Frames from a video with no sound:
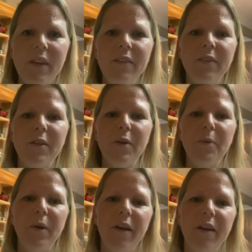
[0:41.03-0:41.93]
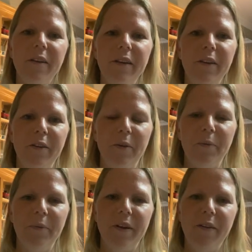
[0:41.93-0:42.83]
so
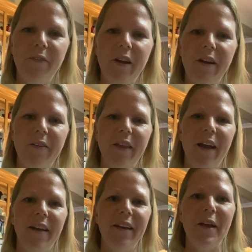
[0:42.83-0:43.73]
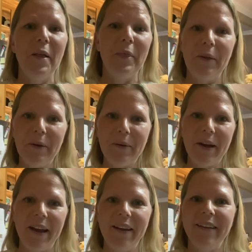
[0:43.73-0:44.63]
if you hear that, they're
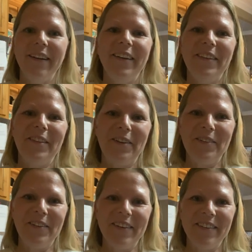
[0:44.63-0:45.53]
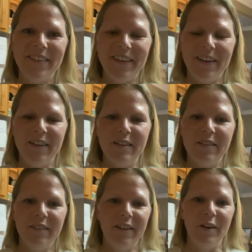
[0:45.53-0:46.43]
okay. They're just
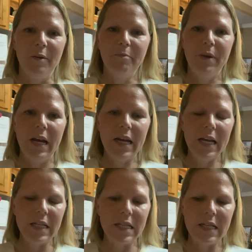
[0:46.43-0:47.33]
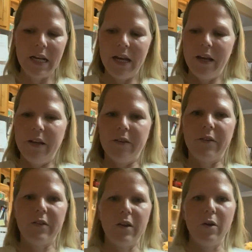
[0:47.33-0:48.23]
being kids.
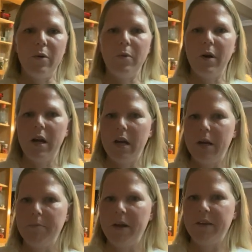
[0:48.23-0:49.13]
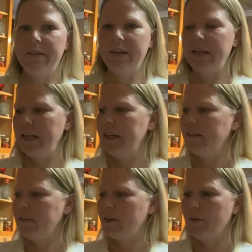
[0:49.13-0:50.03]
So to
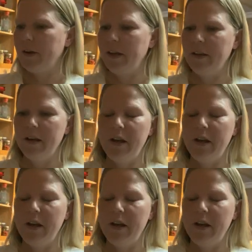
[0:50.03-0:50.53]
get started,